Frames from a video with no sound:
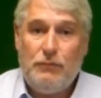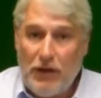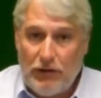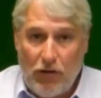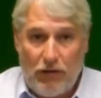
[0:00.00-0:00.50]

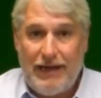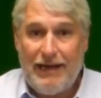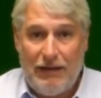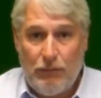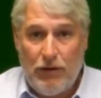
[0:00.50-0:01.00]
We are not
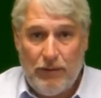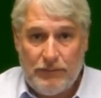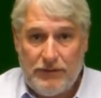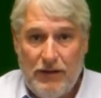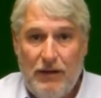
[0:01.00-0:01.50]
killing
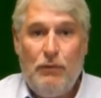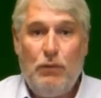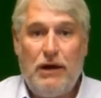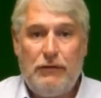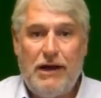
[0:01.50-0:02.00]
worms.
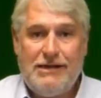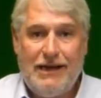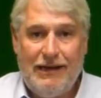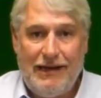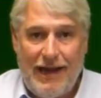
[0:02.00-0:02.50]
We're
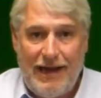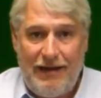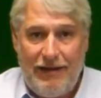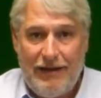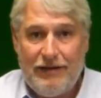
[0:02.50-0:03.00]
creating a
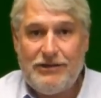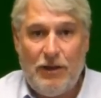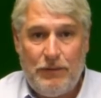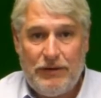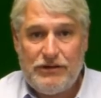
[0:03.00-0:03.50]
layer in the
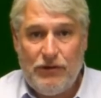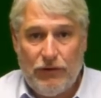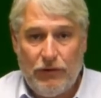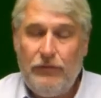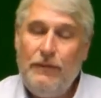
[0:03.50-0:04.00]
top of the
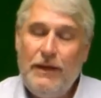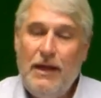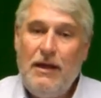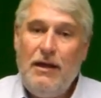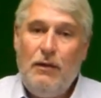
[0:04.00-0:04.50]
soil
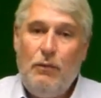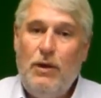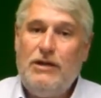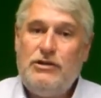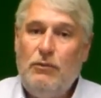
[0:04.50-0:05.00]

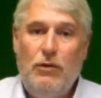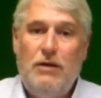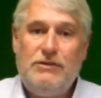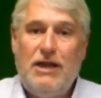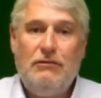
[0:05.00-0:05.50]
which
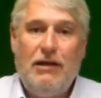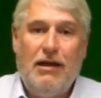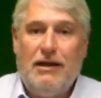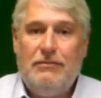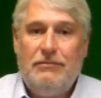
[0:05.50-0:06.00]
worms don't
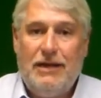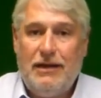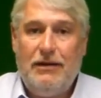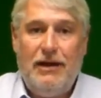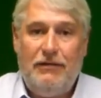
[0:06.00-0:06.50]
like. They
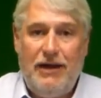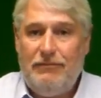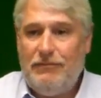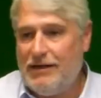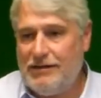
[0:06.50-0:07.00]
go near
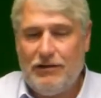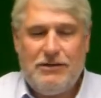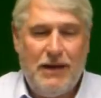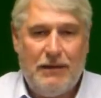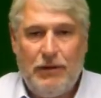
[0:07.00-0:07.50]
it, they start
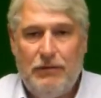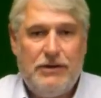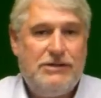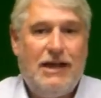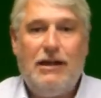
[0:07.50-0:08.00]
to make
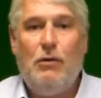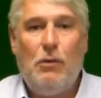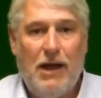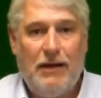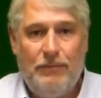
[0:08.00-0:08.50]
mucus, they go
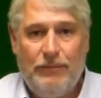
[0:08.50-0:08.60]
away.